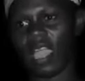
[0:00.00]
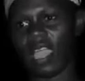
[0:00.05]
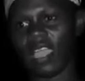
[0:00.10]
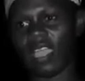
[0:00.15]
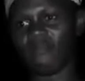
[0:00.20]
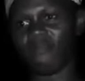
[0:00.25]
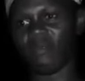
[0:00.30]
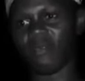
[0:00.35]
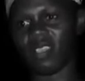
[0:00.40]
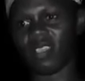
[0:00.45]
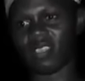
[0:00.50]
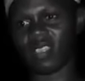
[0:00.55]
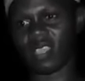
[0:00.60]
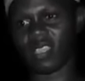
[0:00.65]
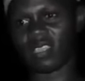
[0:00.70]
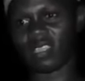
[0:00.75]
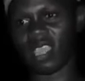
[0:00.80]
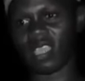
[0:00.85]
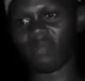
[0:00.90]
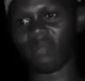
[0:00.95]
I have
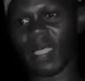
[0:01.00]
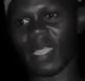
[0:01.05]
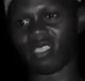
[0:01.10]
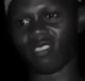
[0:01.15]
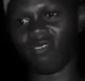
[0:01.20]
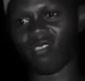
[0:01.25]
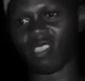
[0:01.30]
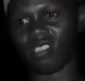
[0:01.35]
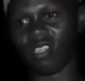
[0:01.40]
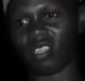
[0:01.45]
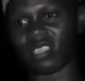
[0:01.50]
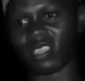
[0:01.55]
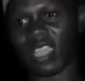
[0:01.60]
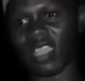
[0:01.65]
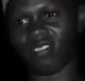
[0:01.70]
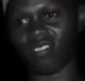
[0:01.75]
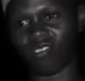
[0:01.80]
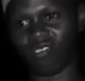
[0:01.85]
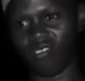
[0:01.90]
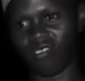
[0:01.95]
presented my 3
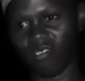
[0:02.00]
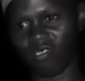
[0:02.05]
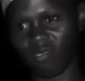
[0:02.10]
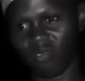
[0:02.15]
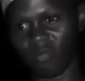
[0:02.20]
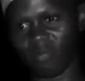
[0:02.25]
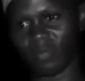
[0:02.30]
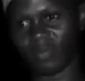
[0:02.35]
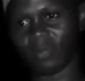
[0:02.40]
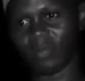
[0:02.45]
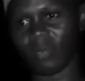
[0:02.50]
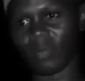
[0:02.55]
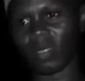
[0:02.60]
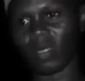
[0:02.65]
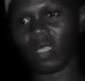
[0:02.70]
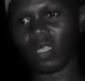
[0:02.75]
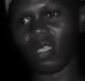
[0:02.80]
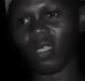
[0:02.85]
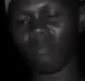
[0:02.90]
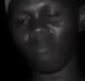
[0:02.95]
daughters to you.
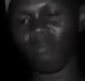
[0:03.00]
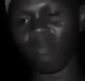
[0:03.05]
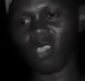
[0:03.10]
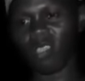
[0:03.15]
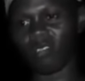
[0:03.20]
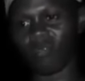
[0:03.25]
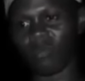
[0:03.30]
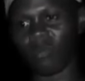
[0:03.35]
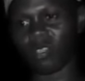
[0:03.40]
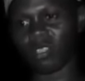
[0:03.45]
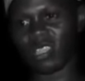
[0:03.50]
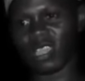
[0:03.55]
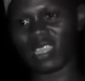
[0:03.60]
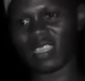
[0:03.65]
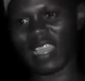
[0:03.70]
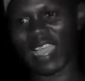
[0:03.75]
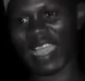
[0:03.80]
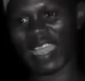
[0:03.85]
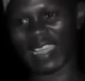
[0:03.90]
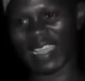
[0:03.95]
Please
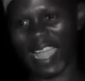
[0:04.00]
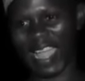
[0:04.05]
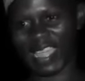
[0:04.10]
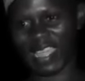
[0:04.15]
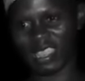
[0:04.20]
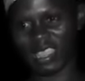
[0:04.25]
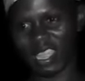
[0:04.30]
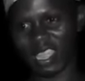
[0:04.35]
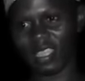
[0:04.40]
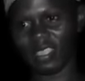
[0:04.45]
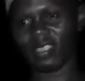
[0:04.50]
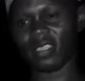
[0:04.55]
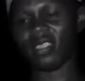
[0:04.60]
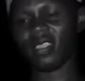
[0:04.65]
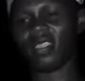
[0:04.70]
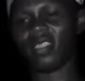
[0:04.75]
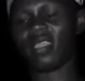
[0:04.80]
protect and guide them.